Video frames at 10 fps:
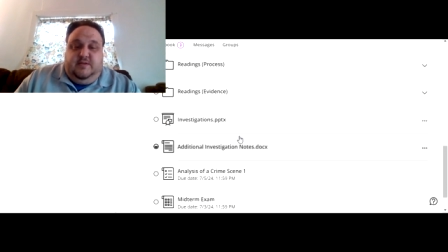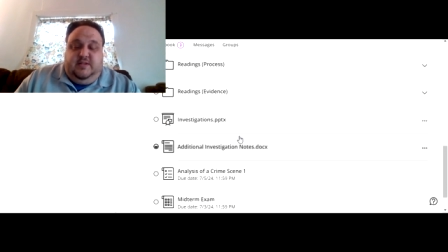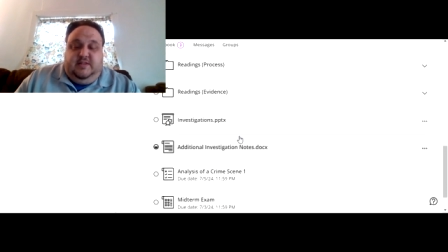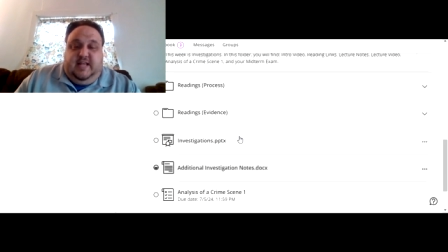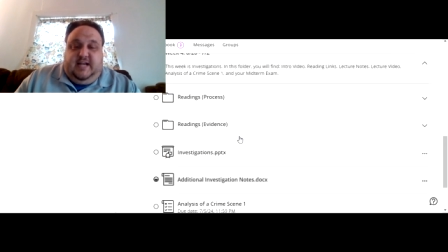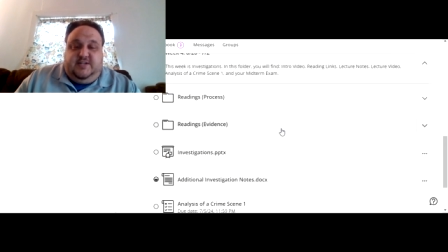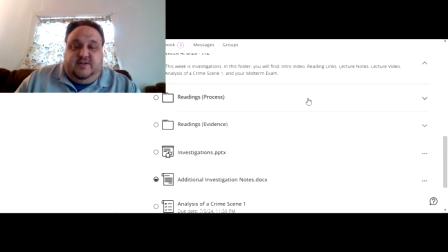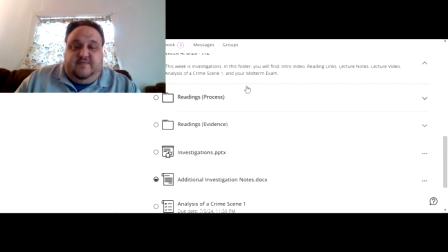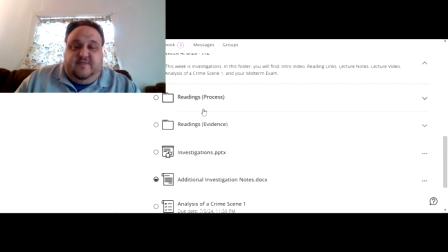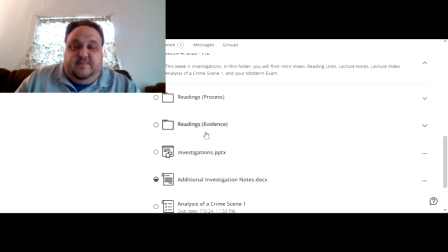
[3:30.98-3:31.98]
The
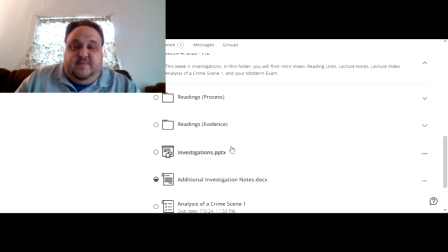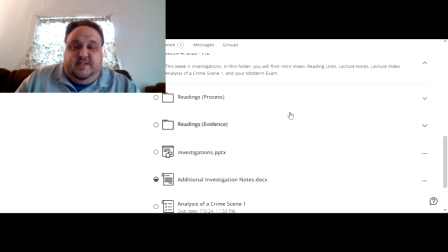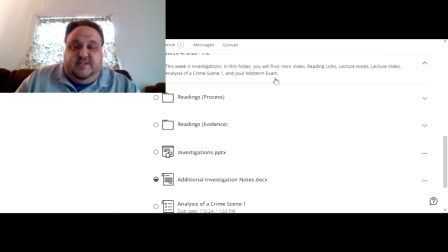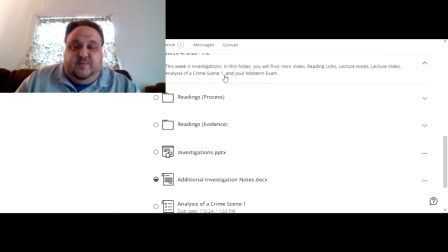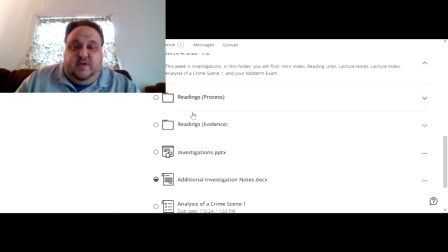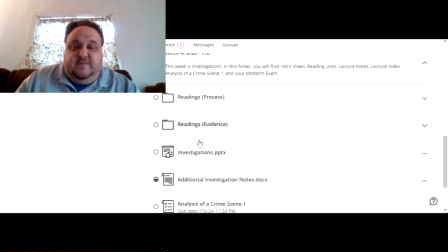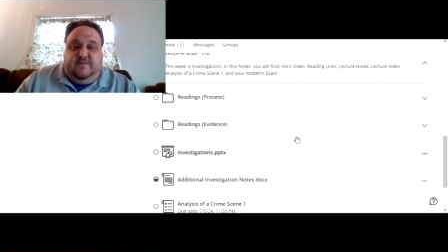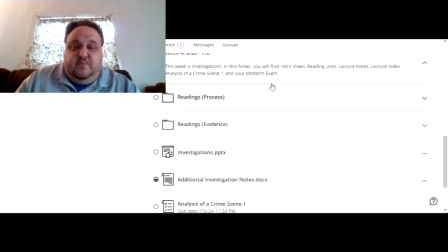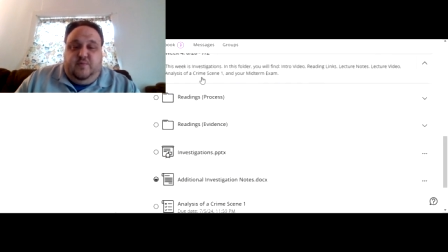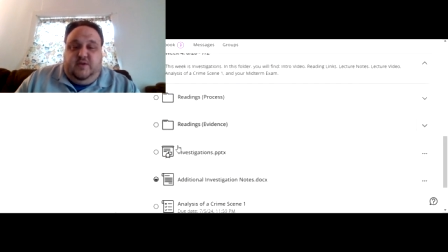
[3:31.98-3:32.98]
lecture from this week,
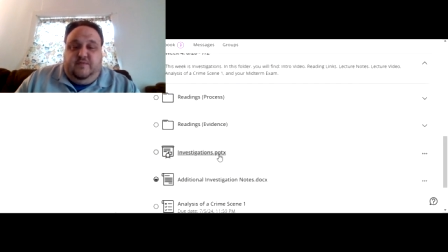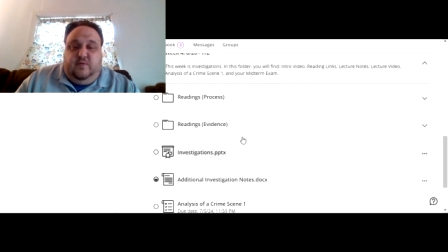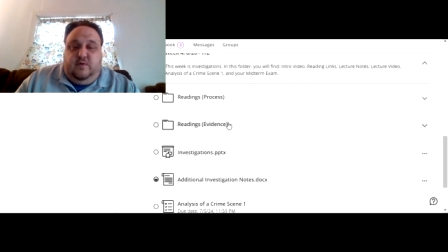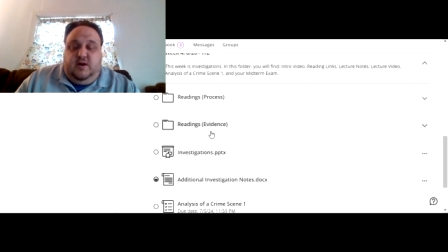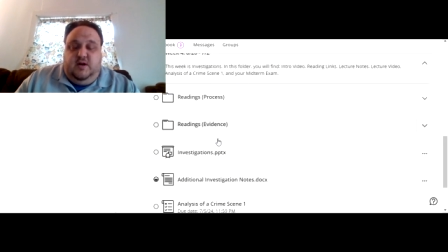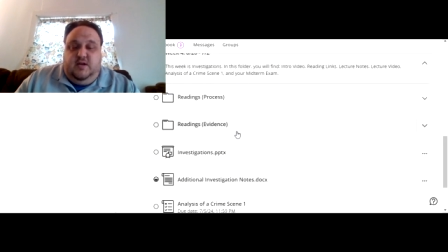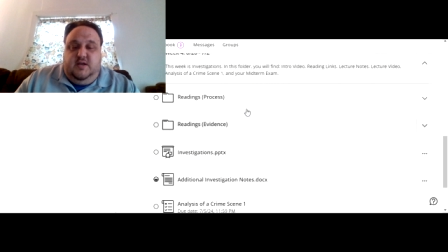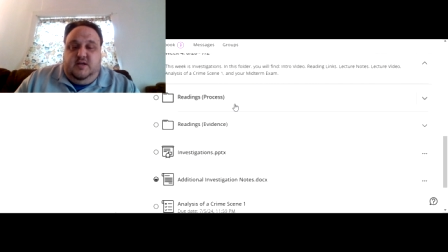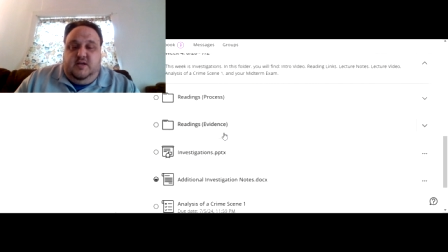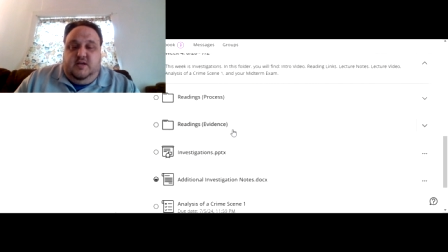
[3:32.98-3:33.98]
from week four,
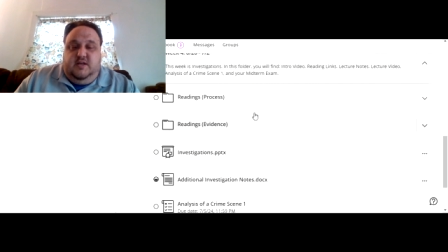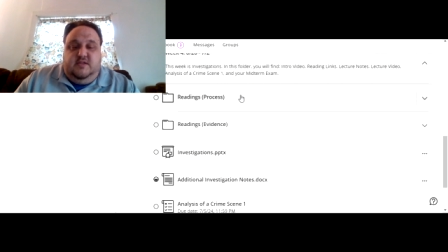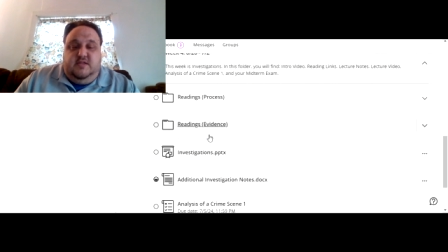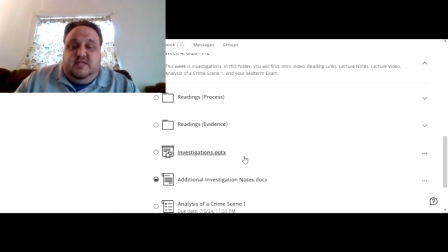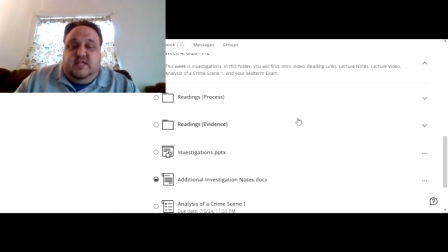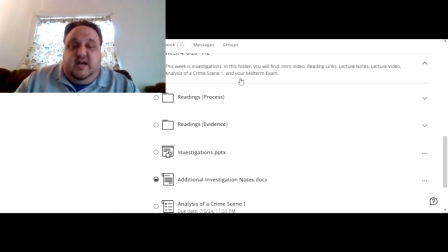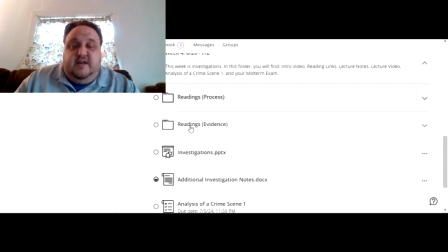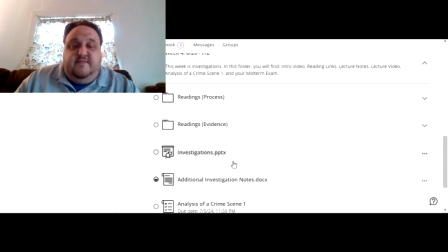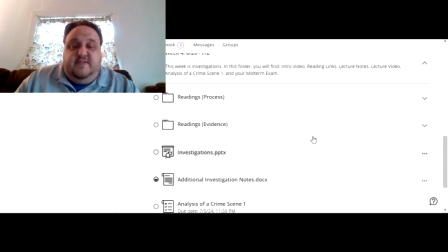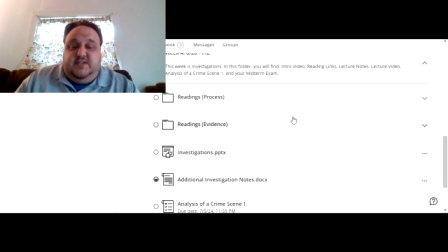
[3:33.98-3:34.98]

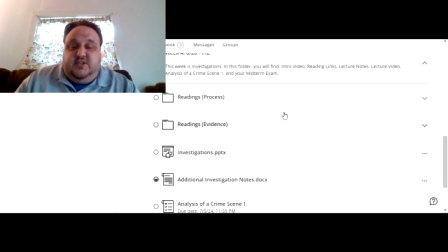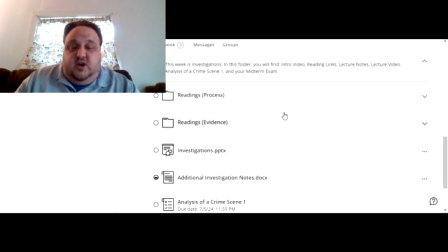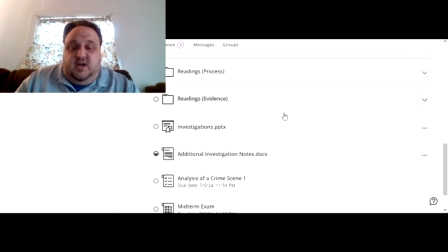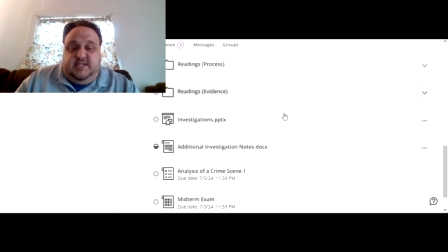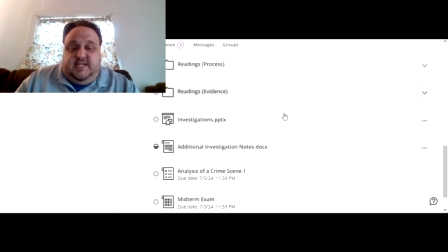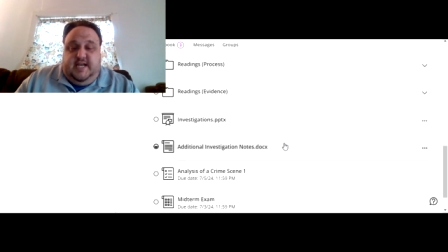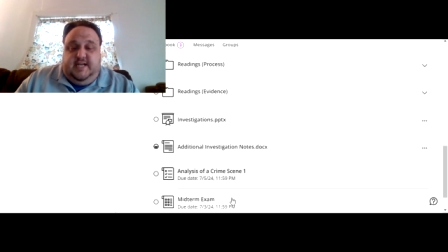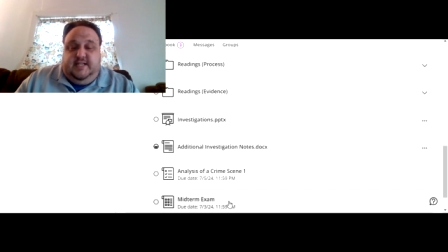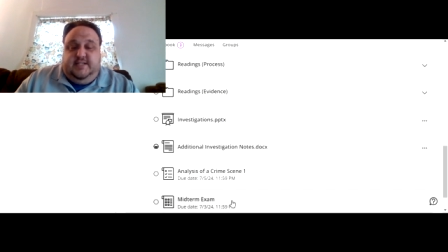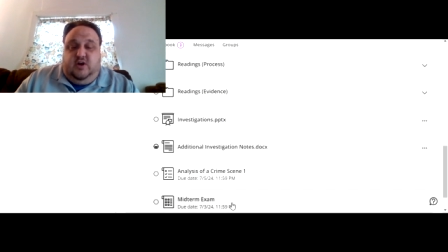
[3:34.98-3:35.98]
none of this
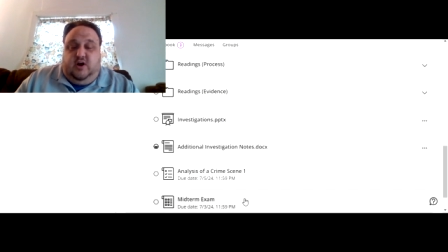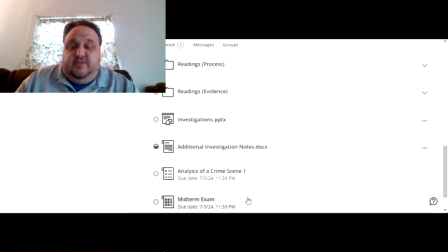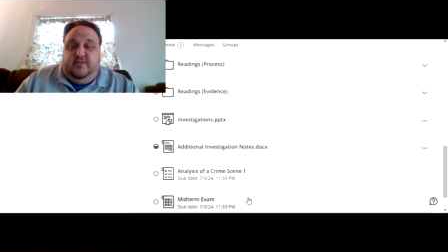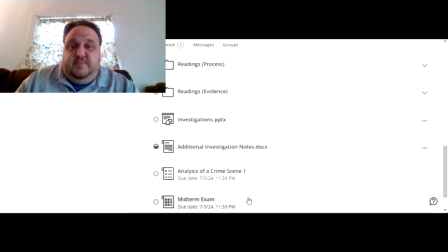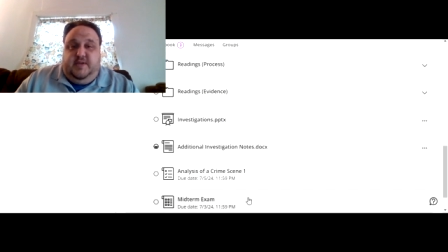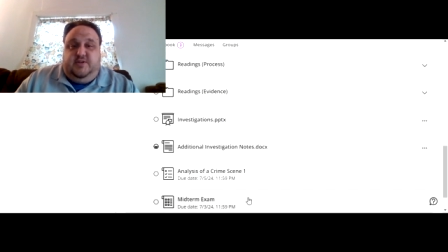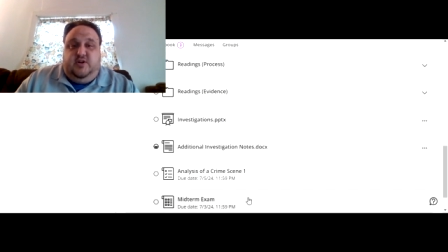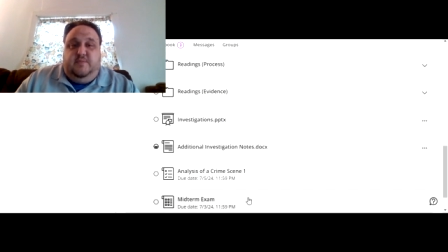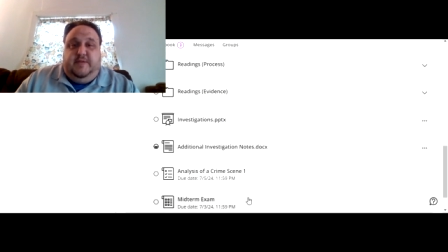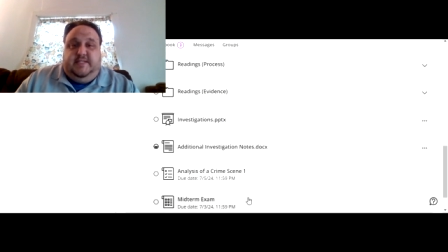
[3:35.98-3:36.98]
content is on the
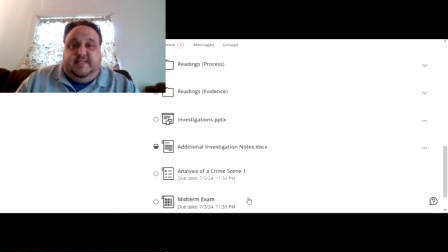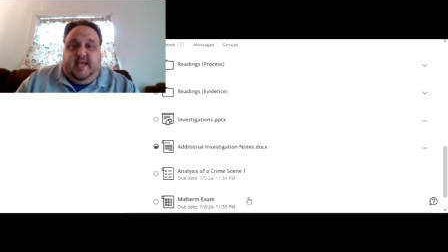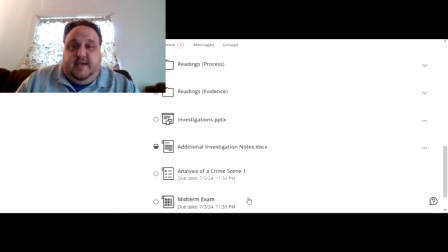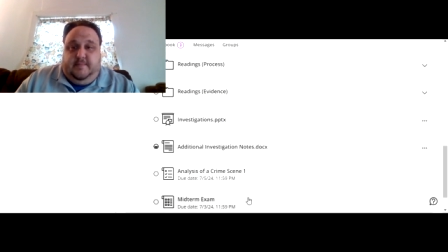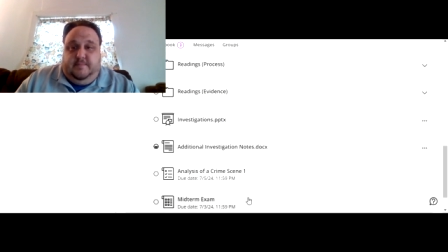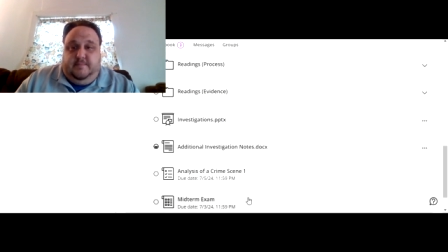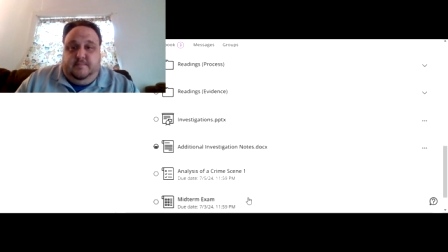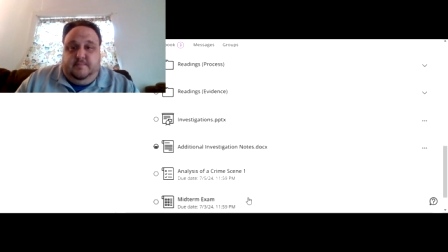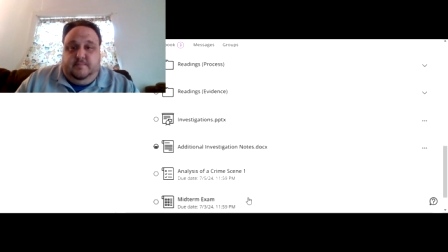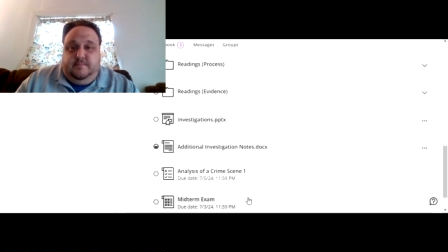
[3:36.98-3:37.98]
midterm exam.
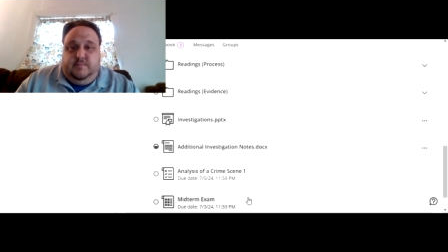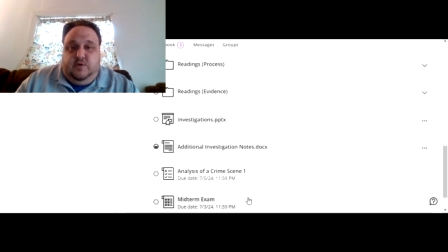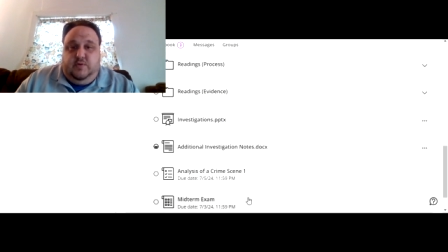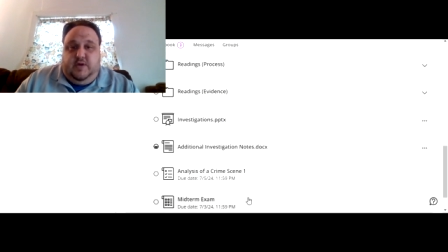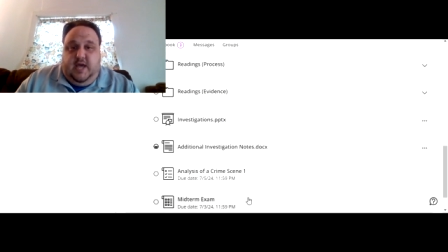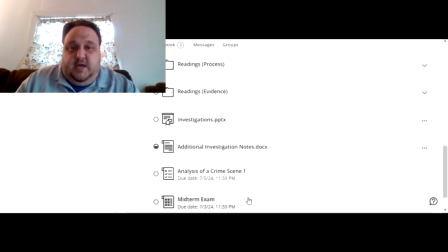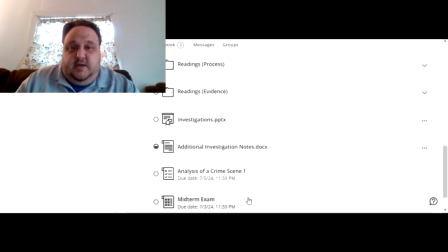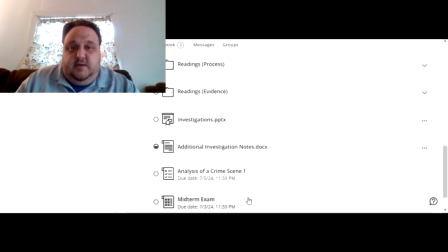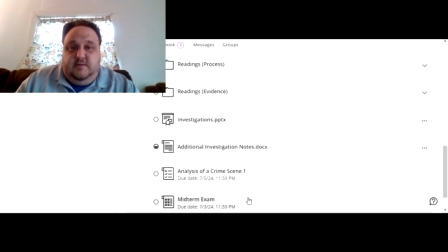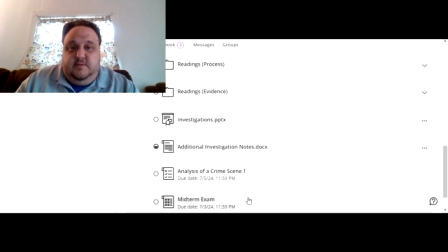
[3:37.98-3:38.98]

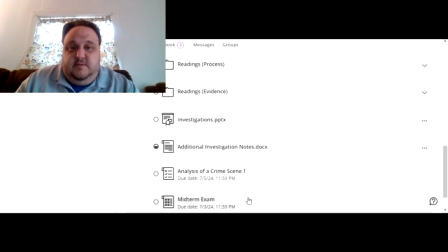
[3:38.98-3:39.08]
Okay?